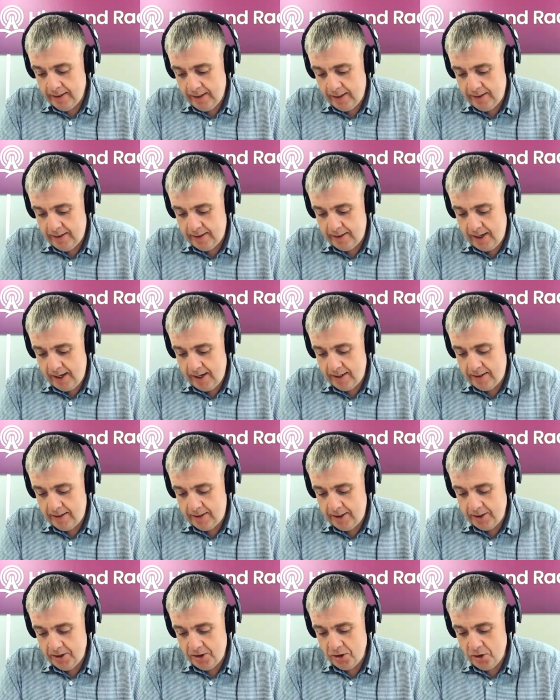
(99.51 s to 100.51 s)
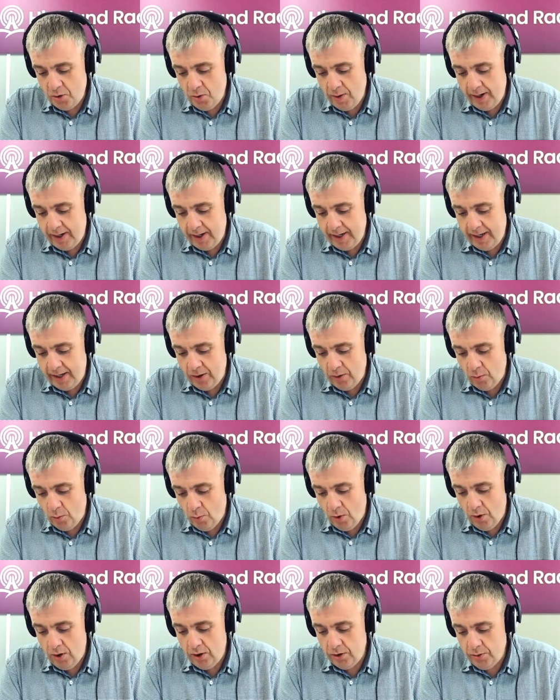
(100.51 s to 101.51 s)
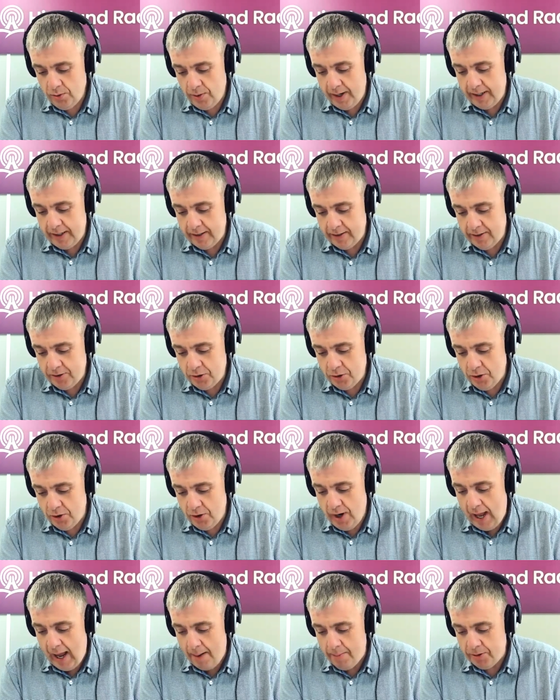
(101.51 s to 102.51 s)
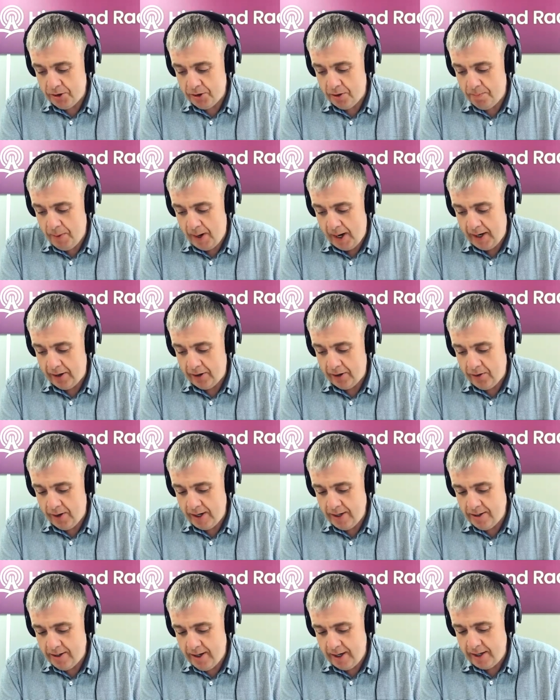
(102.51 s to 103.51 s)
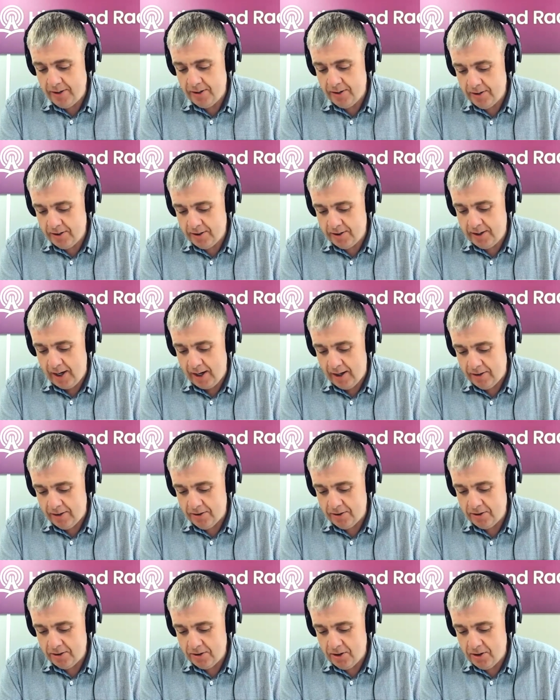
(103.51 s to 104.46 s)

He said, Jason Quigley, world rated, good amateur pedigree, decent skills,